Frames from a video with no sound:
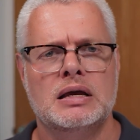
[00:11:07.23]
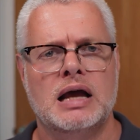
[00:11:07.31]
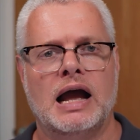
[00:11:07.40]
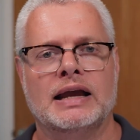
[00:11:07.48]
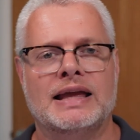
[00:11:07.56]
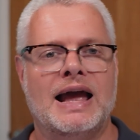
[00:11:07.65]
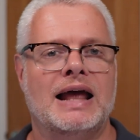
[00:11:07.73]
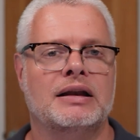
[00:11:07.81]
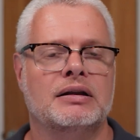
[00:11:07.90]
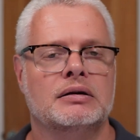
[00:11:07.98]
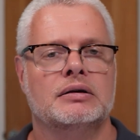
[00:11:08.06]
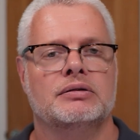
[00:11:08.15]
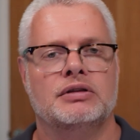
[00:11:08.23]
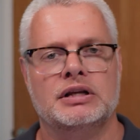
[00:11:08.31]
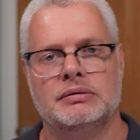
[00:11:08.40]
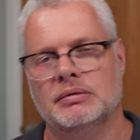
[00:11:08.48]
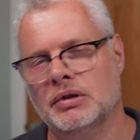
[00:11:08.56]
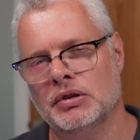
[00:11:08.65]
Again,
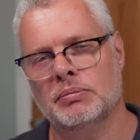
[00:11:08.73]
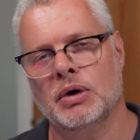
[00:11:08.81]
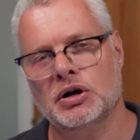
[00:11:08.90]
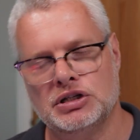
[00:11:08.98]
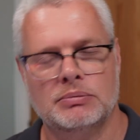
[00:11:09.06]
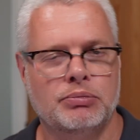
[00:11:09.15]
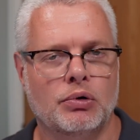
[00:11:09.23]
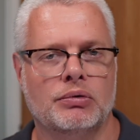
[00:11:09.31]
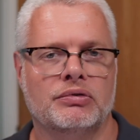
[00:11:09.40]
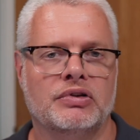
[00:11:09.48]
the most important